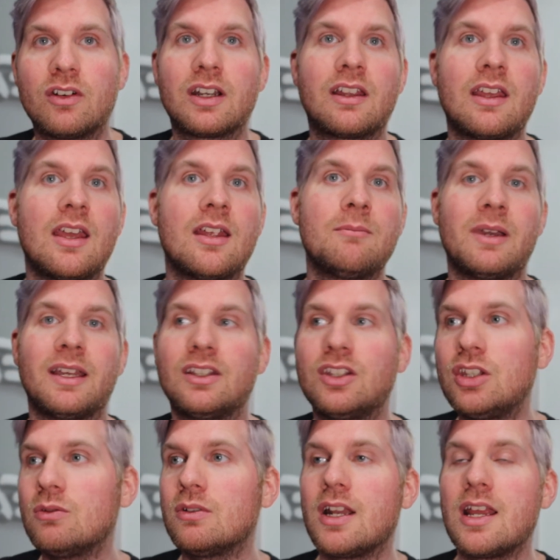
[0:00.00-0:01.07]
again by
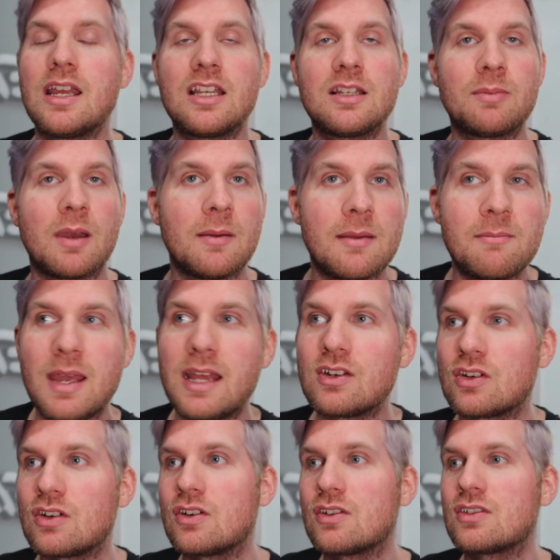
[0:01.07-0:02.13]
Q&As, by my
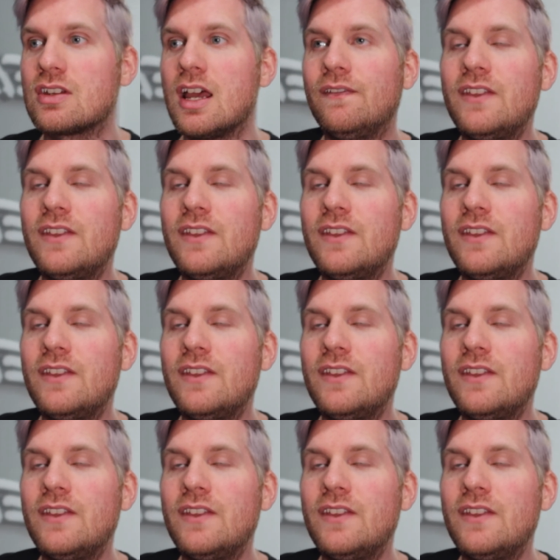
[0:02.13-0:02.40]
mentors.